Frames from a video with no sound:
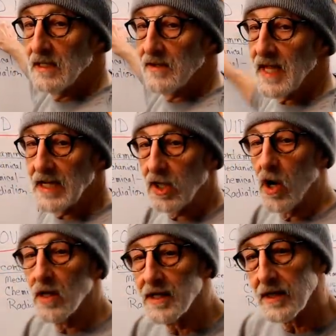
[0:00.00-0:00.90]
They
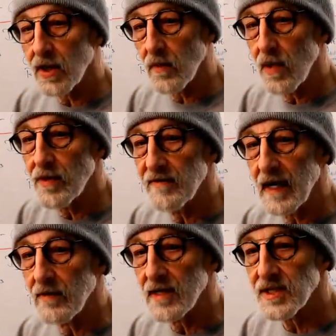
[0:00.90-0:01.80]
call it a
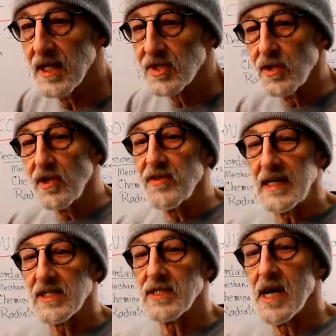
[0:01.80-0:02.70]
coronavirus, so you'll
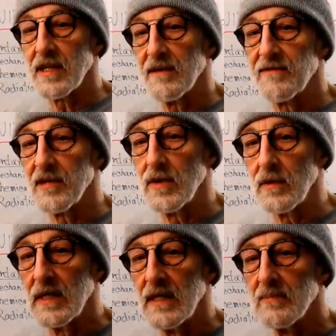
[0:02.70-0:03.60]
think it's like the flu.
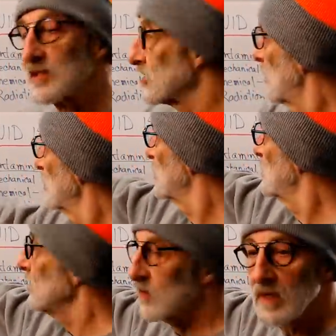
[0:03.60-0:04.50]
But
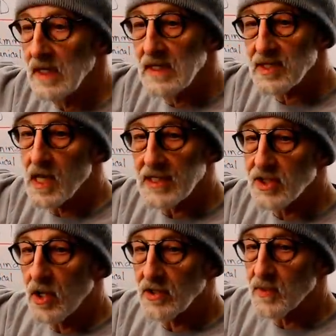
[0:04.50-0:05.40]
SARS2 is like
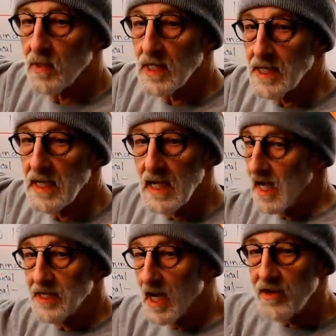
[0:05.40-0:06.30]
SARS1,
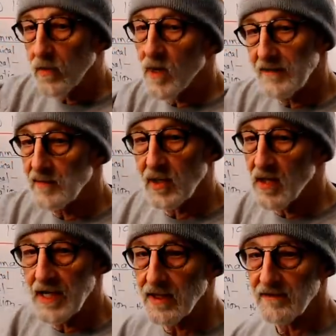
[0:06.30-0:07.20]
and neither one of them are
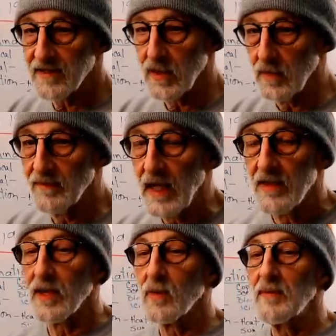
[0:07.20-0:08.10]
like the flu.
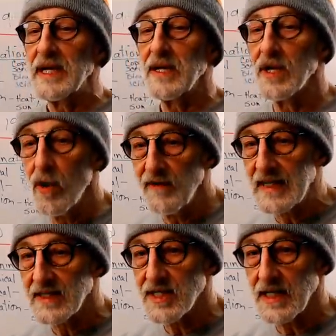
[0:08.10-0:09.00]
There will be no
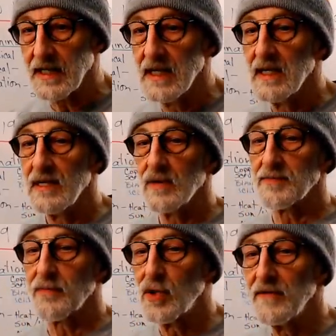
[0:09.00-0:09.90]
vaccine. It was
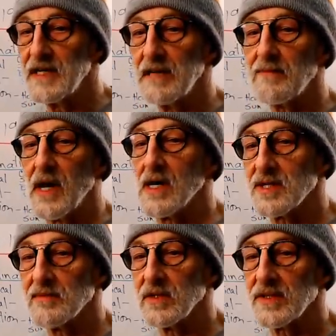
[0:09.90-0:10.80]
proven
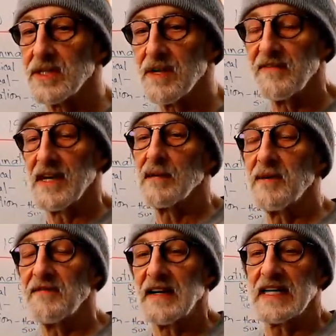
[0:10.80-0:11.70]
impossible to develop
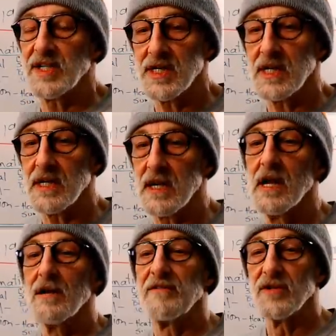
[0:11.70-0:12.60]
a vaccine
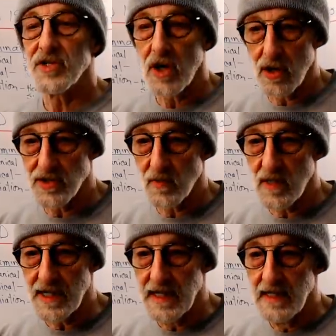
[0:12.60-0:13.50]
for
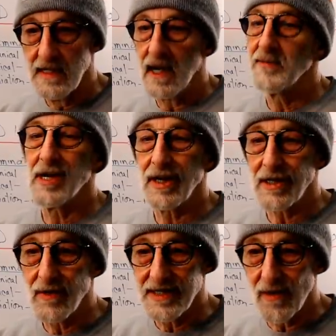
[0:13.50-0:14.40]
SARS1. I'm not going to
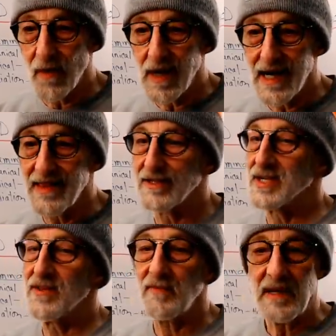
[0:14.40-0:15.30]
go into why. There's
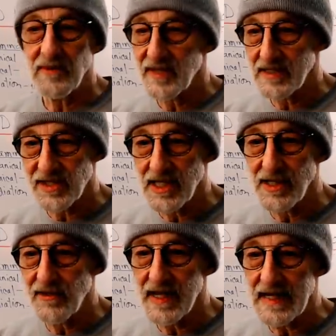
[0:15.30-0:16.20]
other people that'll tell
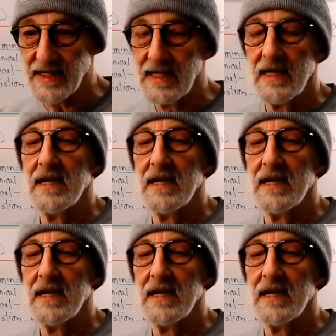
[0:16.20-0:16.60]
you that.